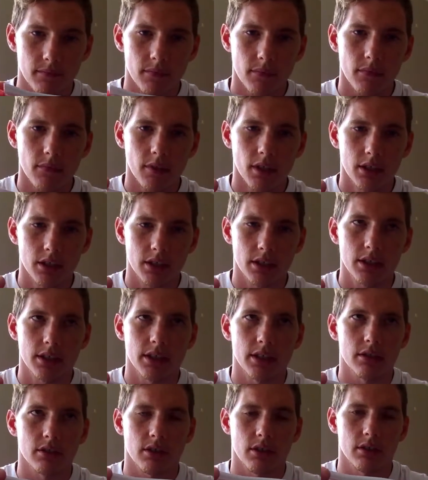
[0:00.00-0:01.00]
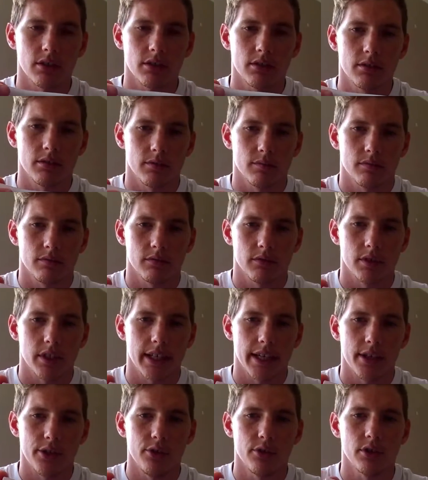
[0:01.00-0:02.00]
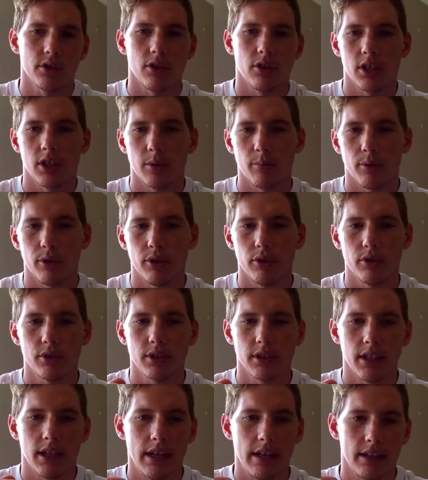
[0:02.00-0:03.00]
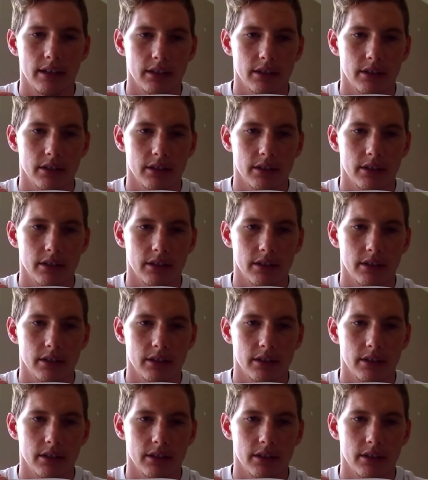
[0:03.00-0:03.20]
As you can see, it's not. You can use it on the boat and